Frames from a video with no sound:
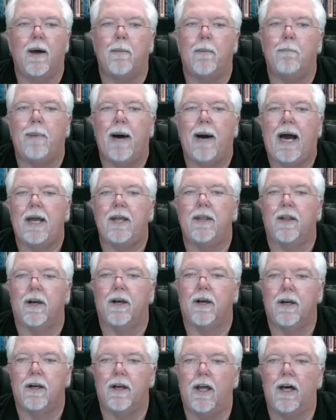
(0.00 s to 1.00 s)
by the
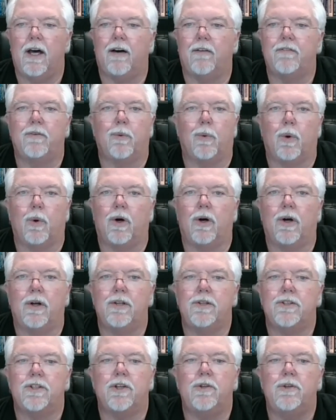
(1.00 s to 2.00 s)
loved
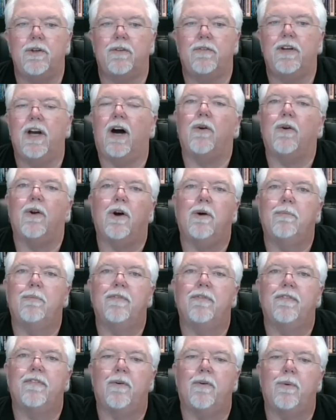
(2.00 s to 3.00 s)
ones who have gone on
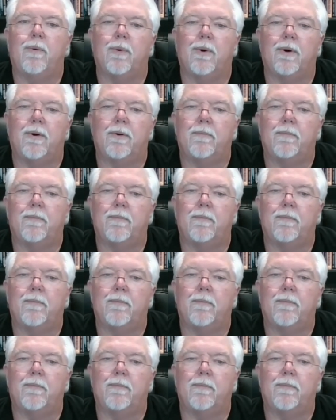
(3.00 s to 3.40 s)
before.